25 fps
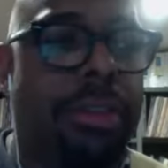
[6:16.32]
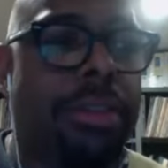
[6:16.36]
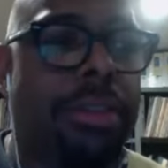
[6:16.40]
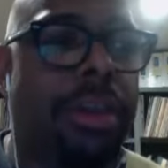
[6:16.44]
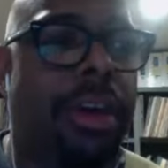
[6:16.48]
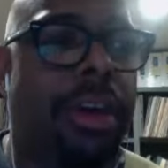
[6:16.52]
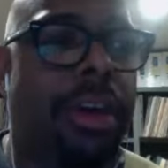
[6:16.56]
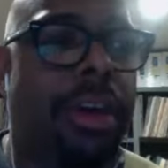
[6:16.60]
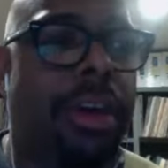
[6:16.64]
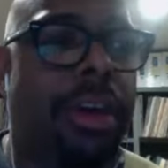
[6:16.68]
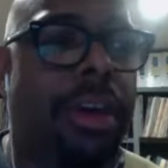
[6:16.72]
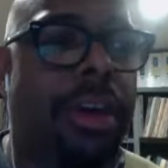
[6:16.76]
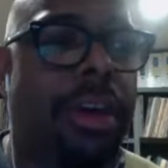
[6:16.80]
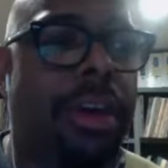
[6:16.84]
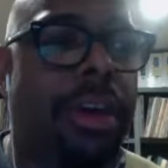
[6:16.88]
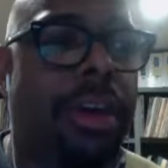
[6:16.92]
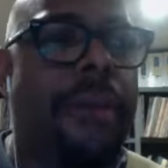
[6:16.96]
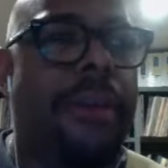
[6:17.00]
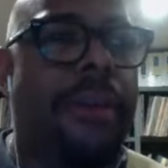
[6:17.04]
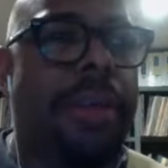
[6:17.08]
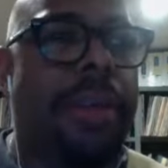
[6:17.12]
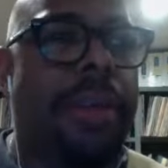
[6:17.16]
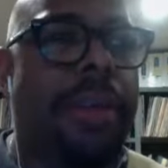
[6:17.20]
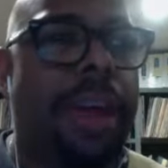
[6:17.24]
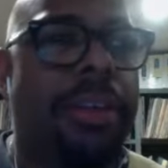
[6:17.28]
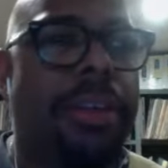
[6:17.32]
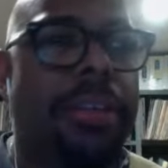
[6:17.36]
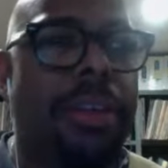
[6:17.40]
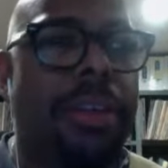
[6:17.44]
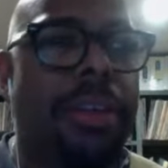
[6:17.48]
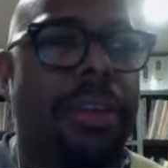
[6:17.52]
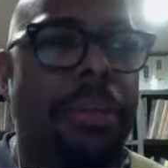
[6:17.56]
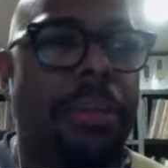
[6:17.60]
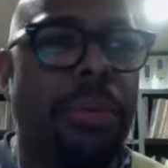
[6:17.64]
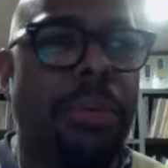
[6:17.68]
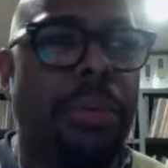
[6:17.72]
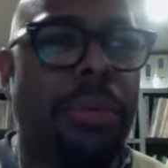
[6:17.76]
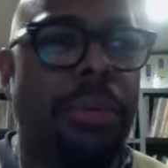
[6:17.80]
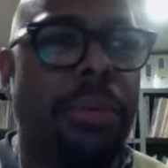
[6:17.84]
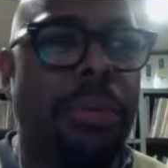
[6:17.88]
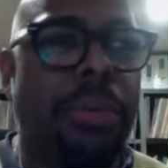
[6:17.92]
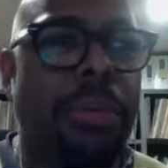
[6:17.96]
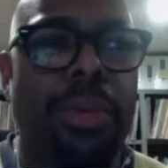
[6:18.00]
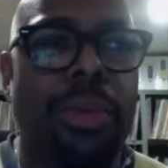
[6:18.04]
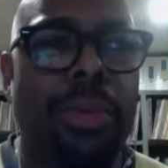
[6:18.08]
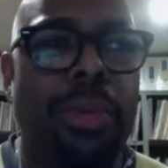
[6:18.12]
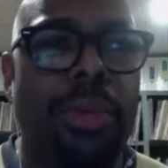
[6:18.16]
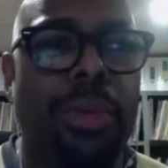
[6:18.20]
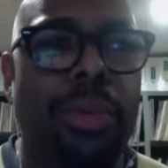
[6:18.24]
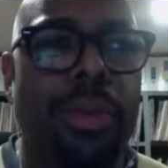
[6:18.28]
uh, at some point we
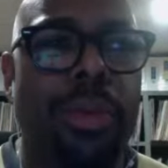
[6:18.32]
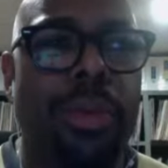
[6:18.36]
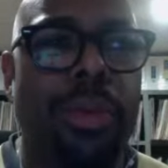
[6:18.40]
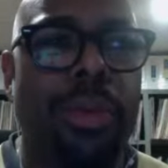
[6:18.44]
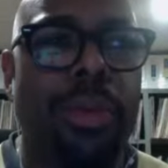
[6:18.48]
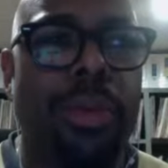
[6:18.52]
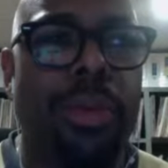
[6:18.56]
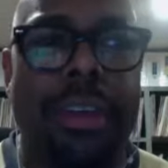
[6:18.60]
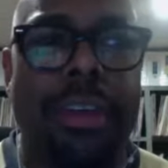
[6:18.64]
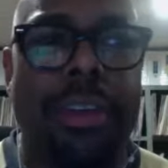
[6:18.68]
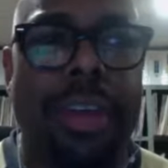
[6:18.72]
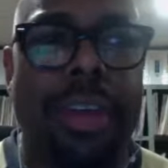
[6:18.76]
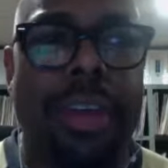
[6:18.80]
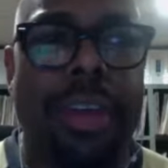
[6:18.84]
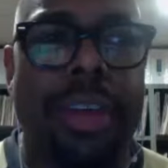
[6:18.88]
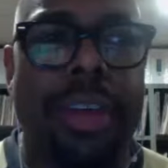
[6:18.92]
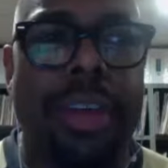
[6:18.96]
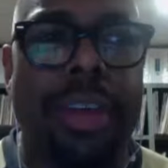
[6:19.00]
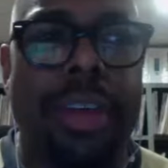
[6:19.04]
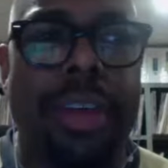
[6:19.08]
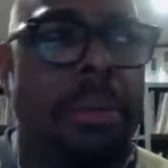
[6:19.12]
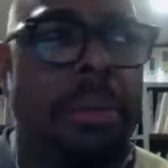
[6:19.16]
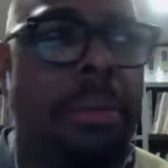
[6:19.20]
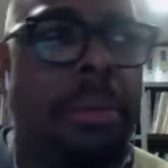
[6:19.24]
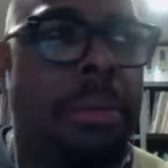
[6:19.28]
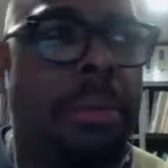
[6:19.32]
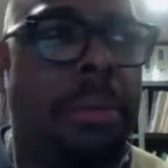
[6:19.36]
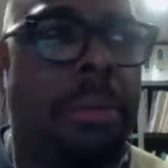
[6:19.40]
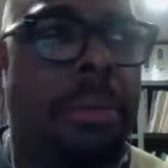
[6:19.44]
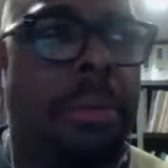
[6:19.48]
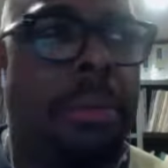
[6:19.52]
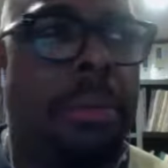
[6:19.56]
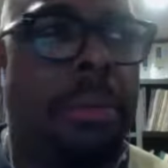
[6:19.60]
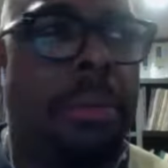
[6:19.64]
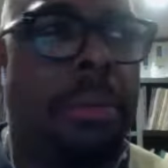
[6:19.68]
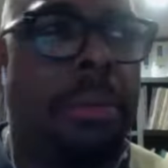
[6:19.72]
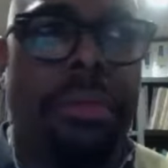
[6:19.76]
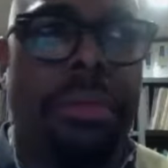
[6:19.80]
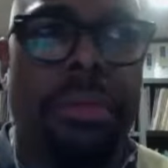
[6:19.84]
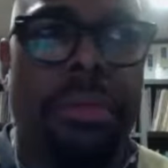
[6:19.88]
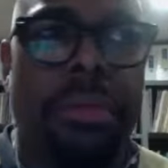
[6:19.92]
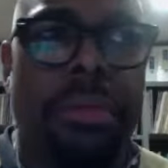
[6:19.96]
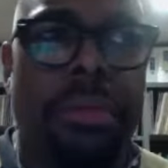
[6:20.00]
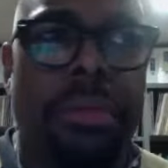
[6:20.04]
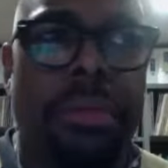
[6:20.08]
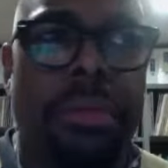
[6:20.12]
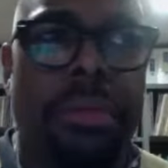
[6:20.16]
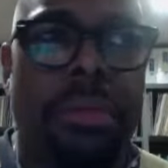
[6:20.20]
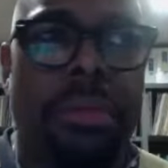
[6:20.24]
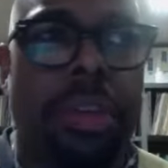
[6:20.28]
realized that
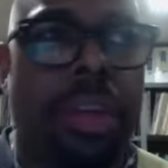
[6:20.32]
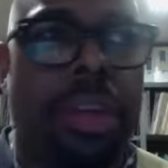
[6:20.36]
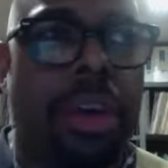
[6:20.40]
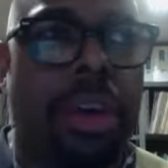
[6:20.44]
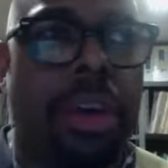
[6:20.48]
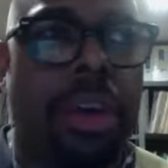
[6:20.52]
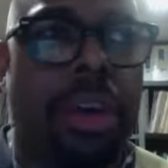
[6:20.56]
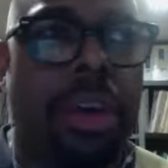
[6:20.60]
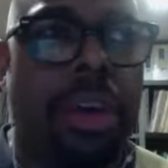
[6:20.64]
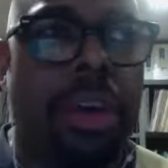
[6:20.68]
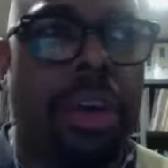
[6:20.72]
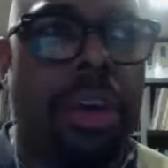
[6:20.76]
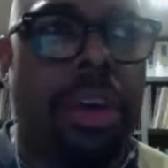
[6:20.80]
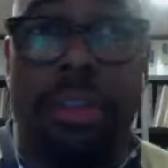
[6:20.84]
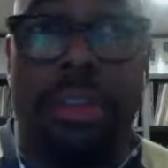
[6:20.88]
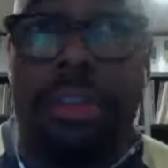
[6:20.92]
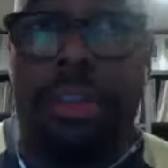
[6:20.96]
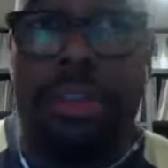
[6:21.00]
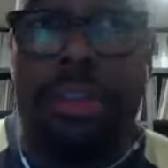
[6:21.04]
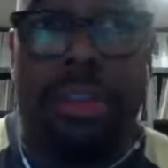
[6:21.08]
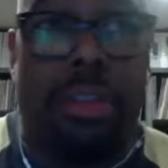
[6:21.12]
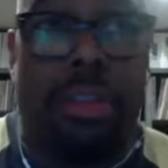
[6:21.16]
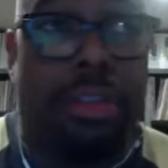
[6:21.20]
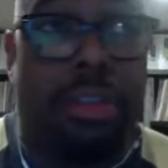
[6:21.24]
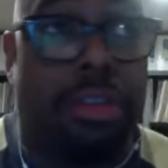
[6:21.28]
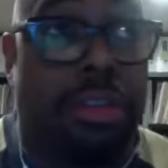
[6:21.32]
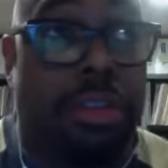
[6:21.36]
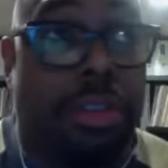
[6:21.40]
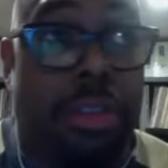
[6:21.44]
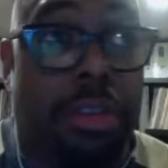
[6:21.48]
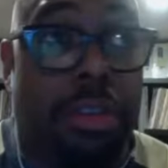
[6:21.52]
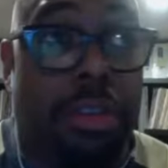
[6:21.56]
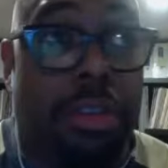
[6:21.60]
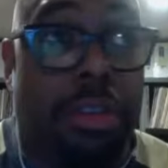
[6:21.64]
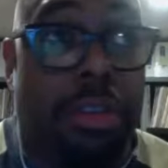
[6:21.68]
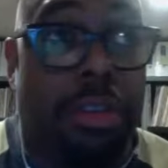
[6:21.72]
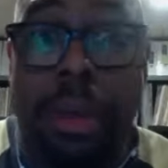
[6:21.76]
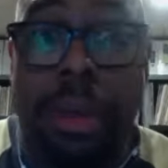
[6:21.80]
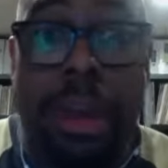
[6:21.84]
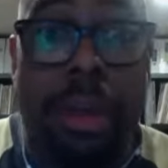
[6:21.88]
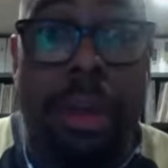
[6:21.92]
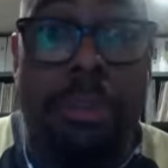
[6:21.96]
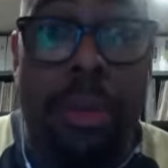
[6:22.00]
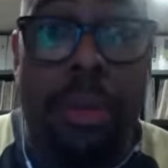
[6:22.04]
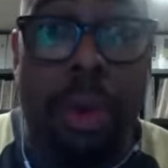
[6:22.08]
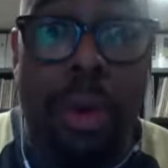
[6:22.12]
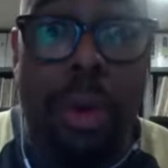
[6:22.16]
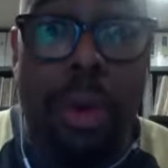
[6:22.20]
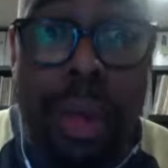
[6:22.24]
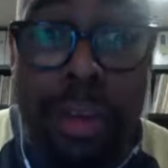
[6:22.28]
there was just so many
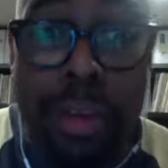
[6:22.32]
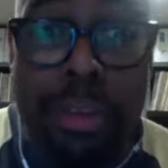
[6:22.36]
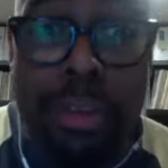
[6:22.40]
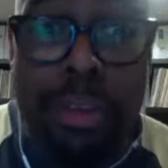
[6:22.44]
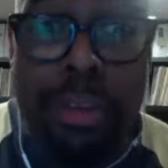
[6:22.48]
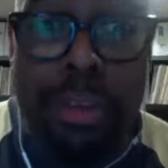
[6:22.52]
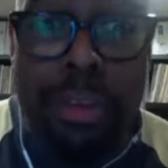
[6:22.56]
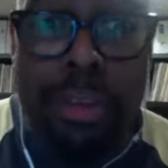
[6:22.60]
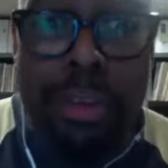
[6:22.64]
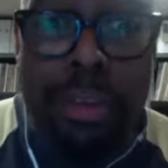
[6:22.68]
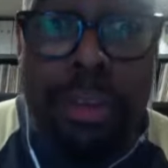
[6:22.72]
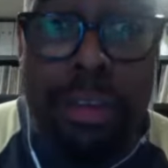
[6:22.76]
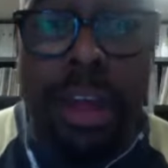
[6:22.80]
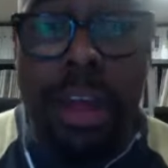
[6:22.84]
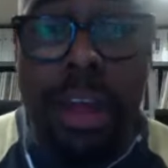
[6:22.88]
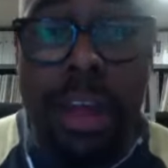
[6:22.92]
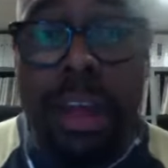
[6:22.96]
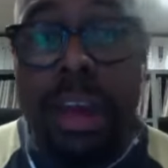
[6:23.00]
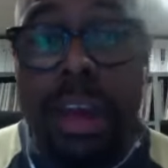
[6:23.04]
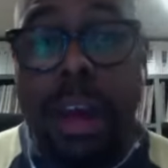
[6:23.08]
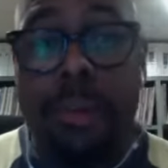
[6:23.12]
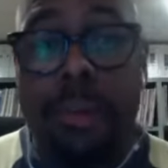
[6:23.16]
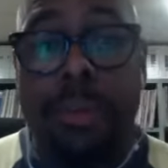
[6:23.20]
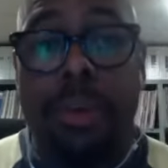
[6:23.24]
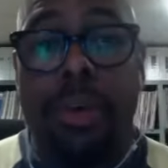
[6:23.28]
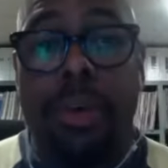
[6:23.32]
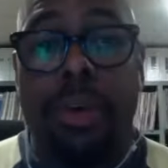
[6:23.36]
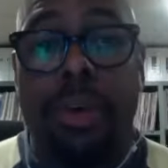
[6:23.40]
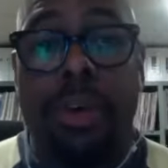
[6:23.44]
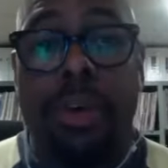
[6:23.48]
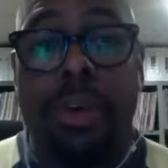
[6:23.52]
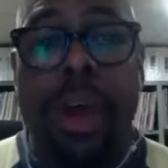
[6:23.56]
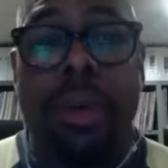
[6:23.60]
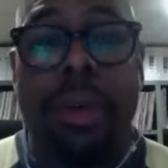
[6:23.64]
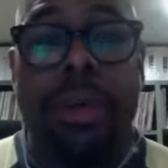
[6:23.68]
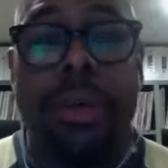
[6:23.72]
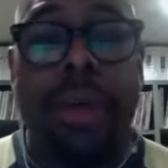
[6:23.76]
boys in, in our program.